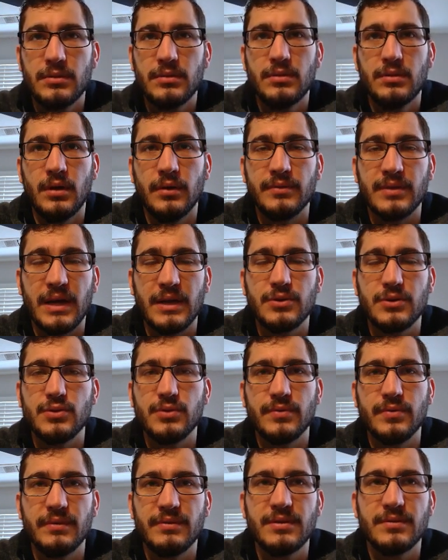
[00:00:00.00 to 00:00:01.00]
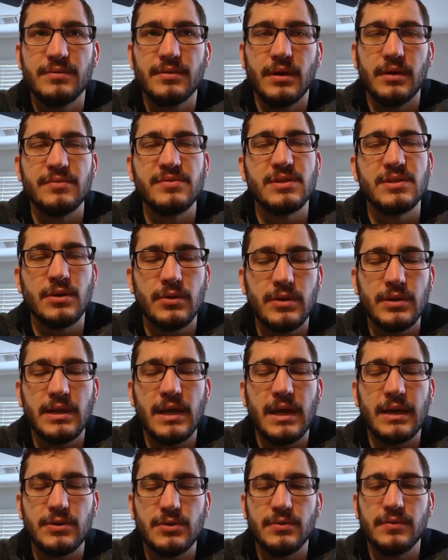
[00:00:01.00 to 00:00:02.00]
of .250 of 0 to
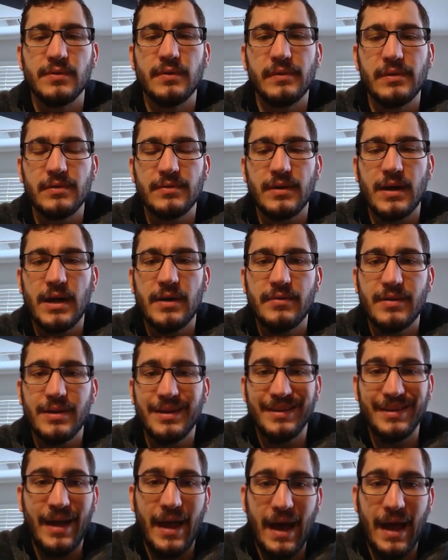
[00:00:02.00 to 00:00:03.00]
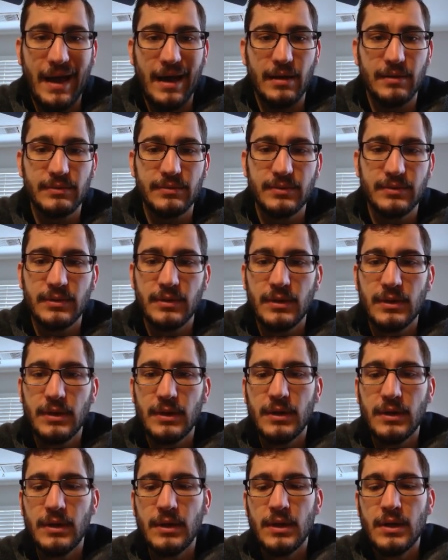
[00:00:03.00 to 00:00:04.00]
.255 in half.
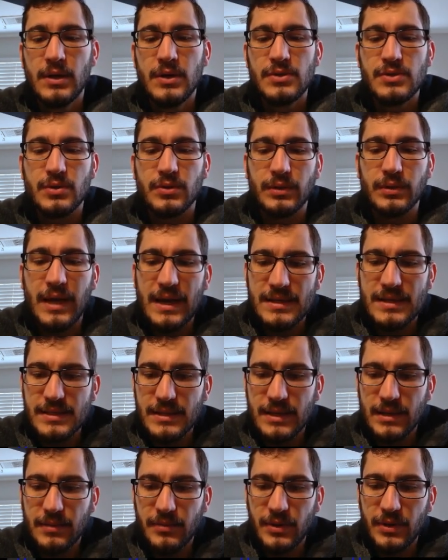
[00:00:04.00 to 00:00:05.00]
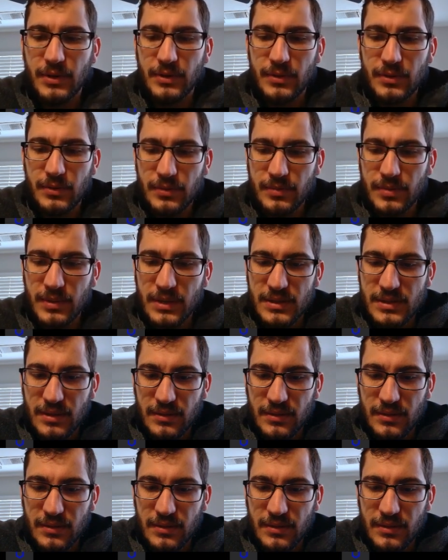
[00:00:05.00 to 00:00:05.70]
So last thing I'm going to do, because I